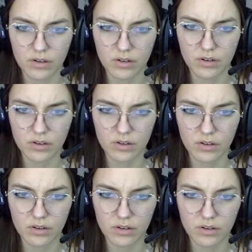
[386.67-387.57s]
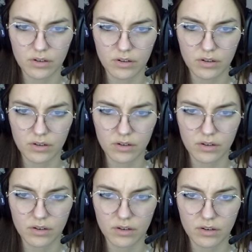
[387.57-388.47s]

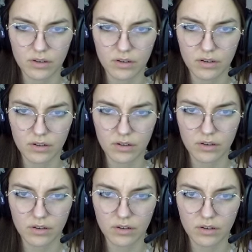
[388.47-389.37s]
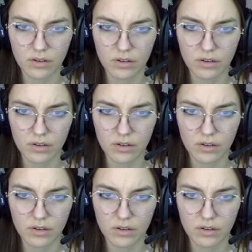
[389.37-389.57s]
(silence)